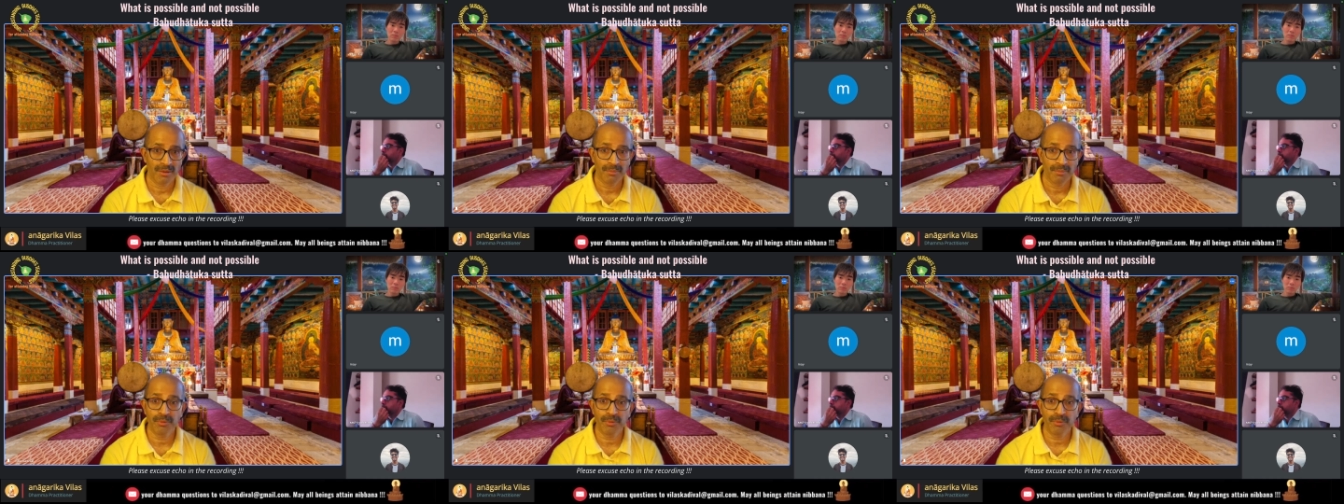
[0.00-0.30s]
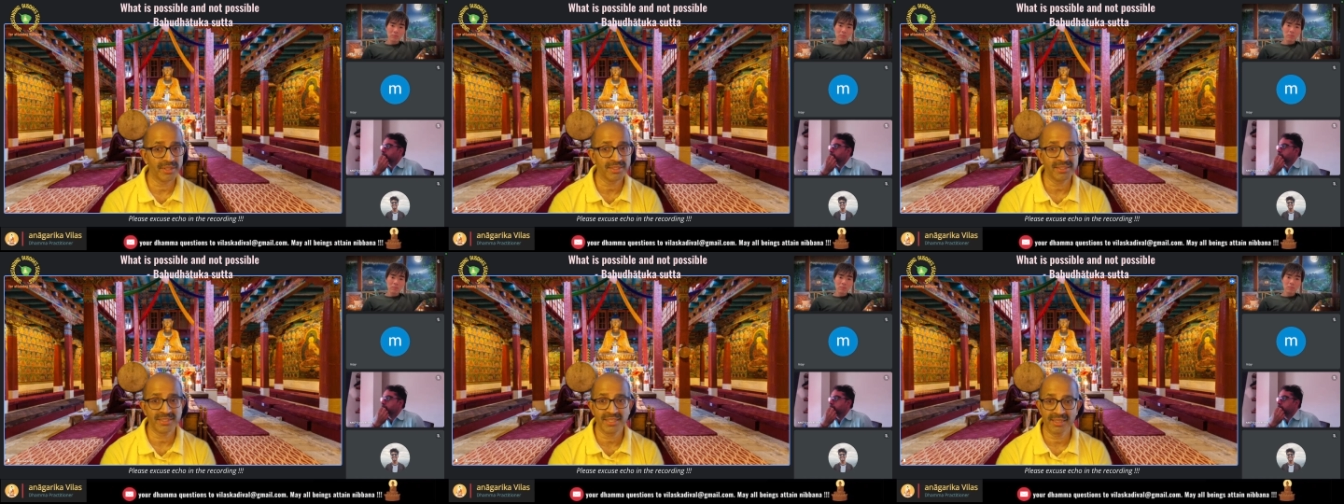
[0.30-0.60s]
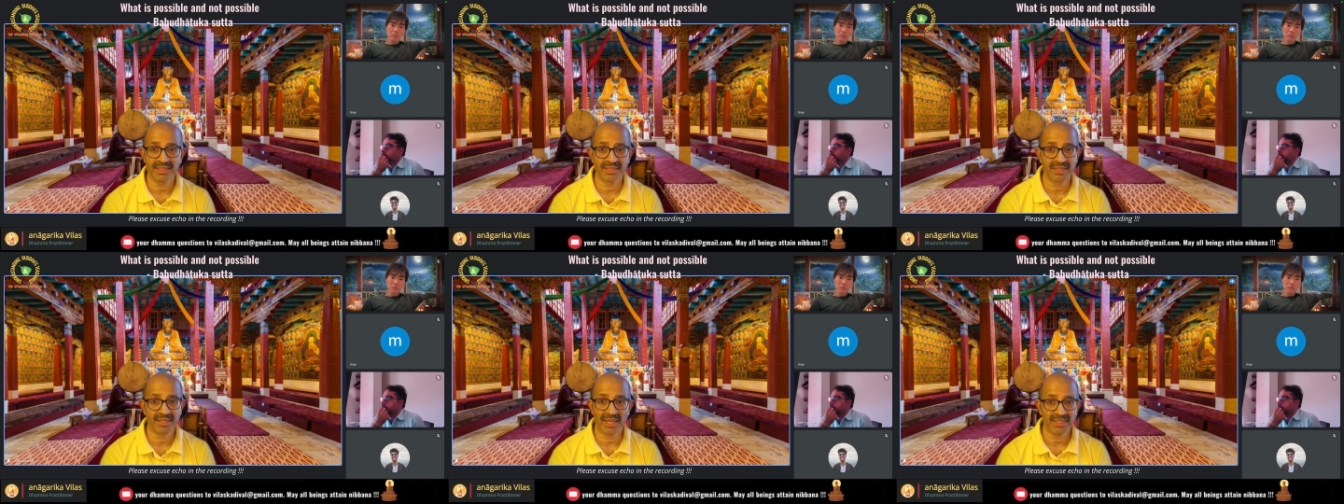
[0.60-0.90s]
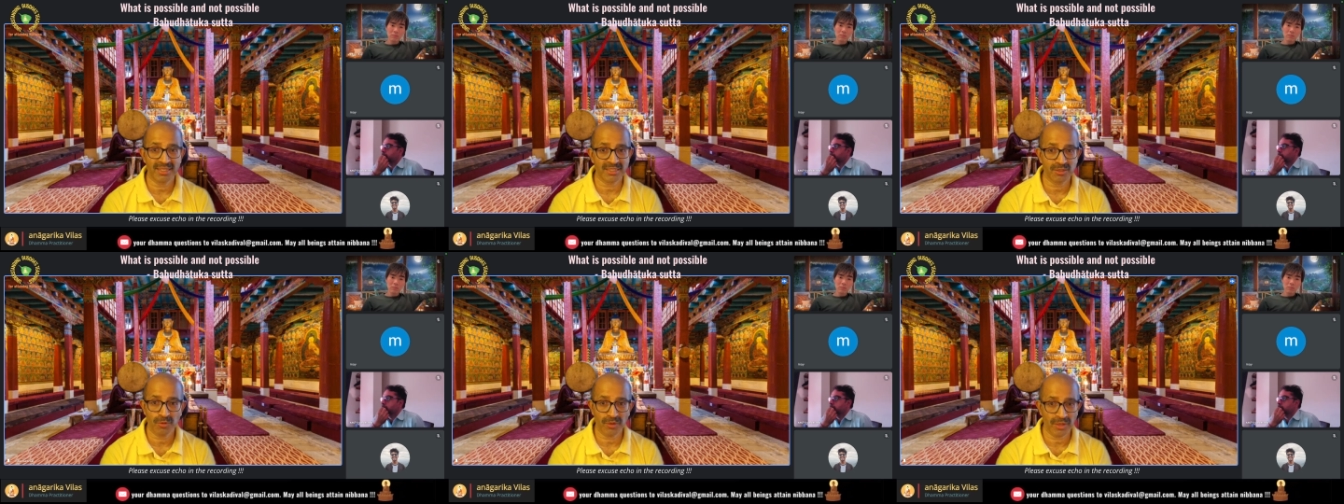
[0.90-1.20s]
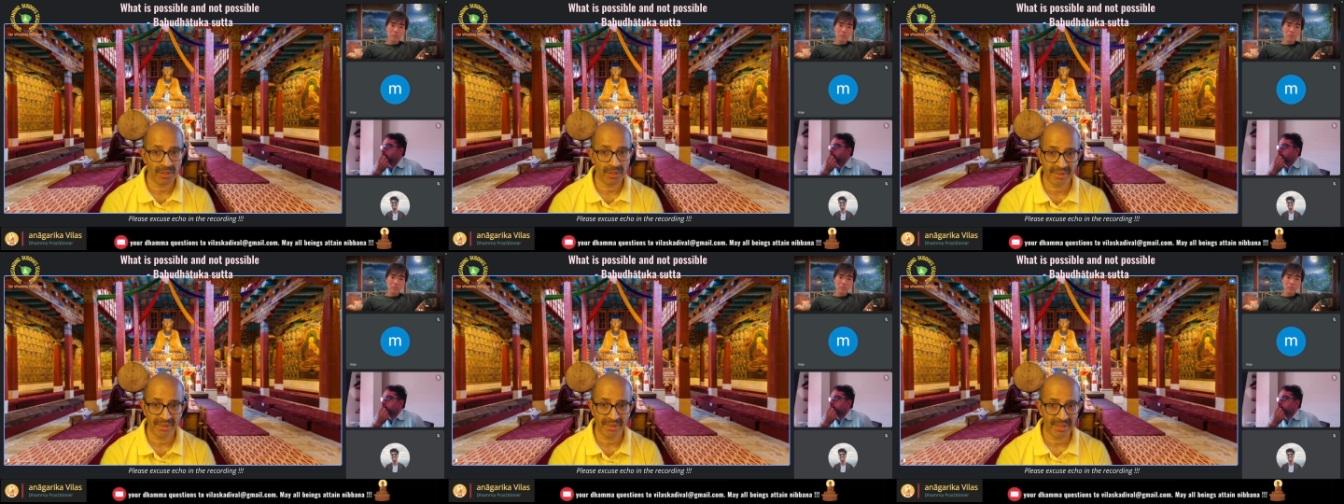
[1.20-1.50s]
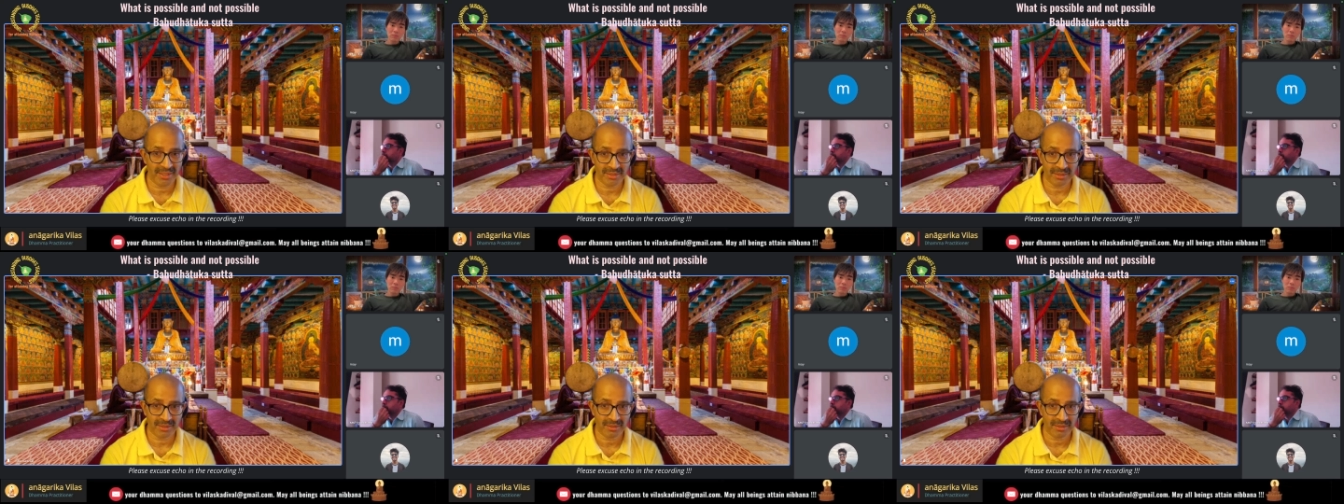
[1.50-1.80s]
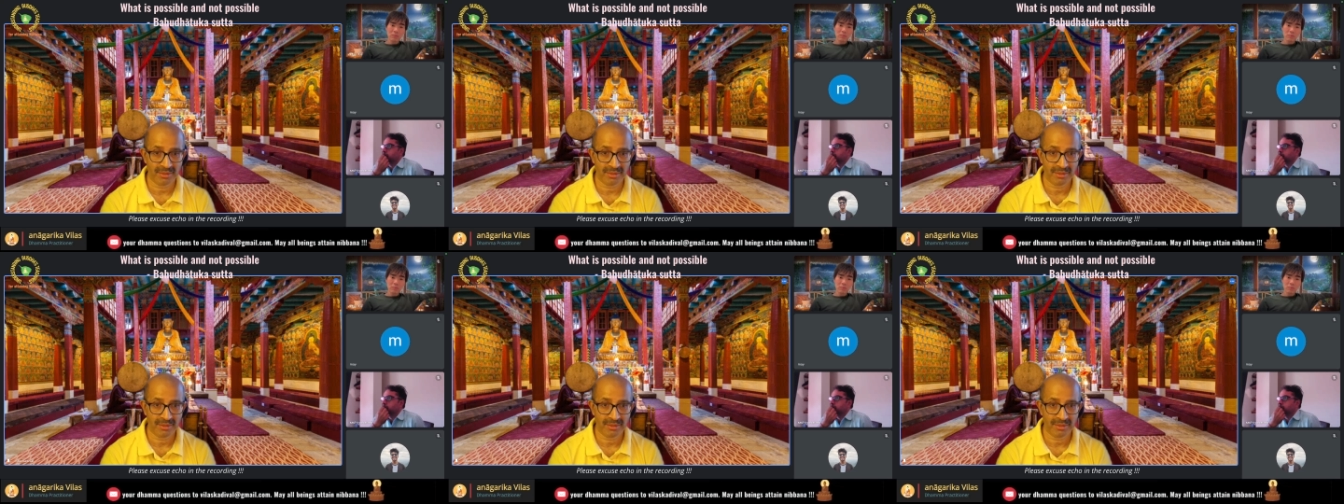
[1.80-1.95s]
Purisi indriya has no limitation.